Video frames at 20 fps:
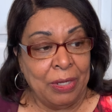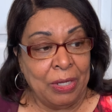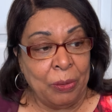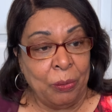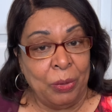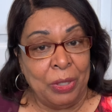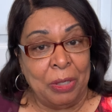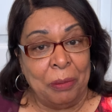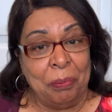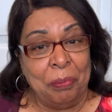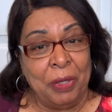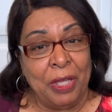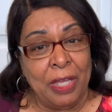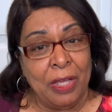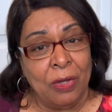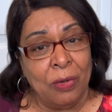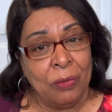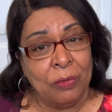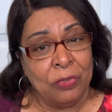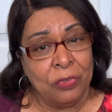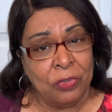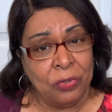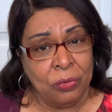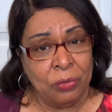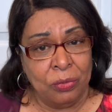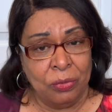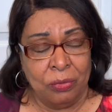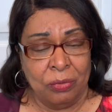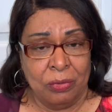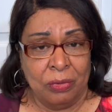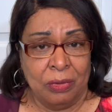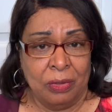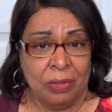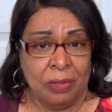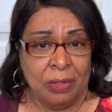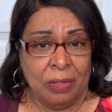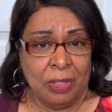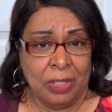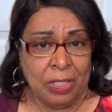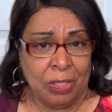when it pales to
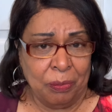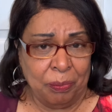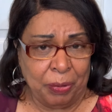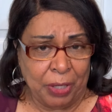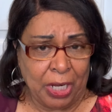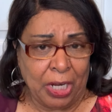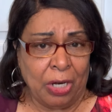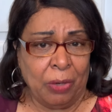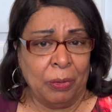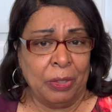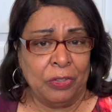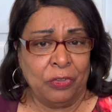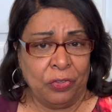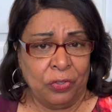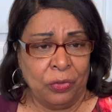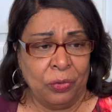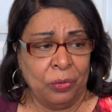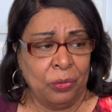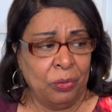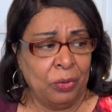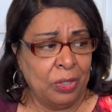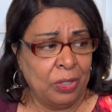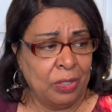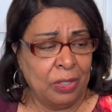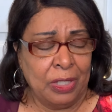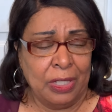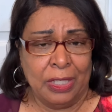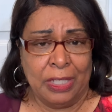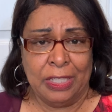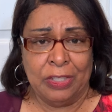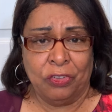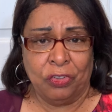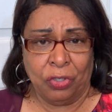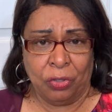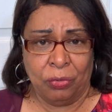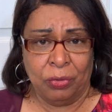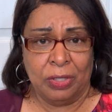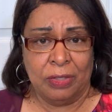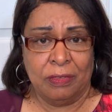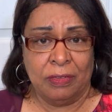compare it to
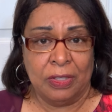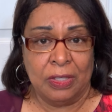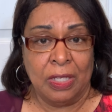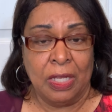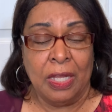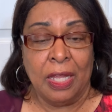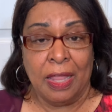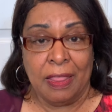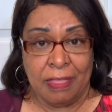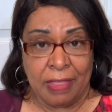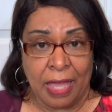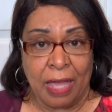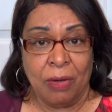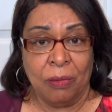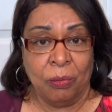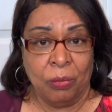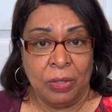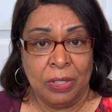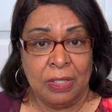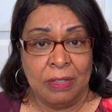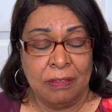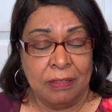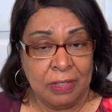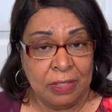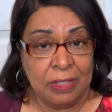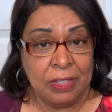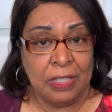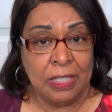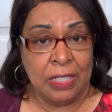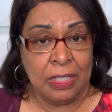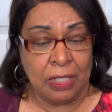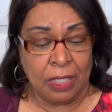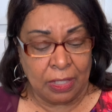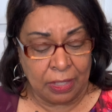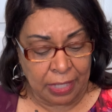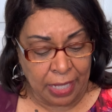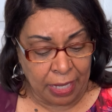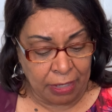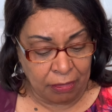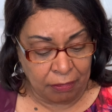eternity that was indeed a
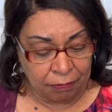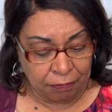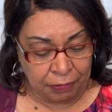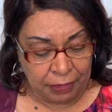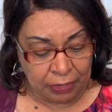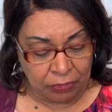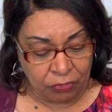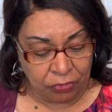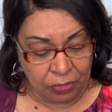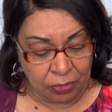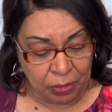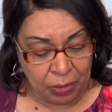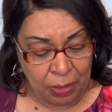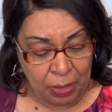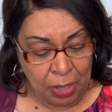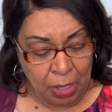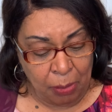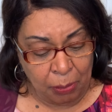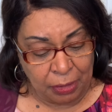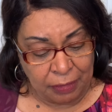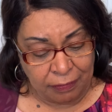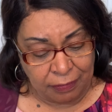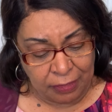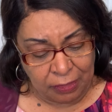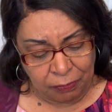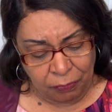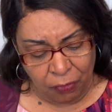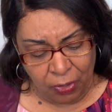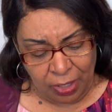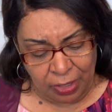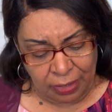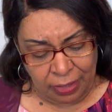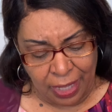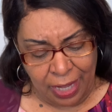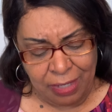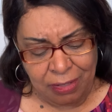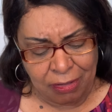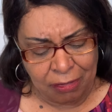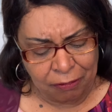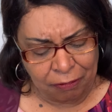light affliction. But it says, for a
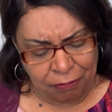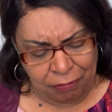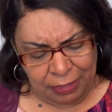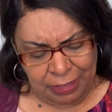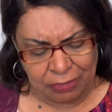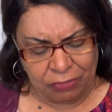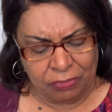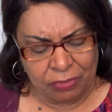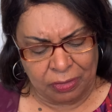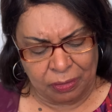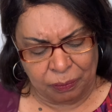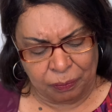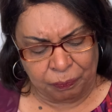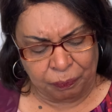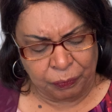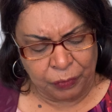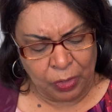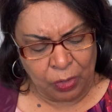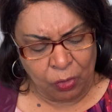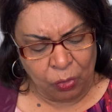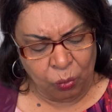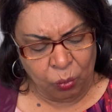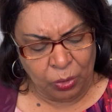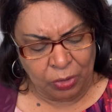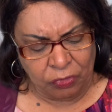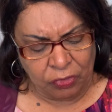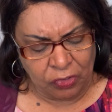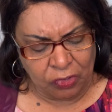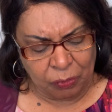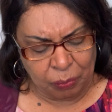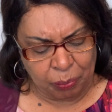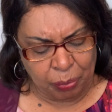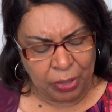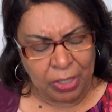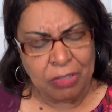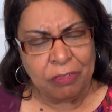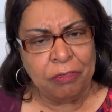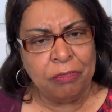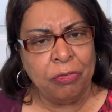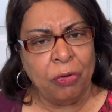light affliction, which is
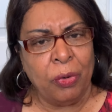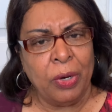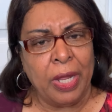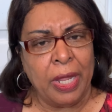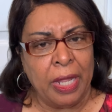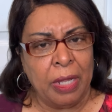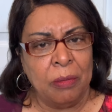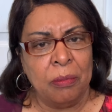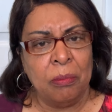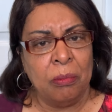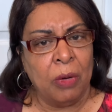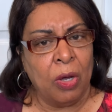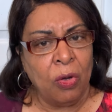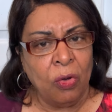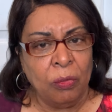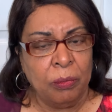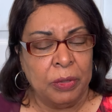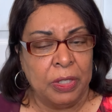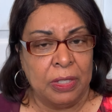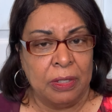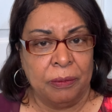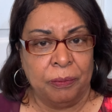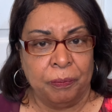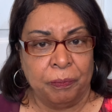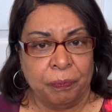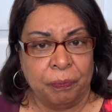but for a moment,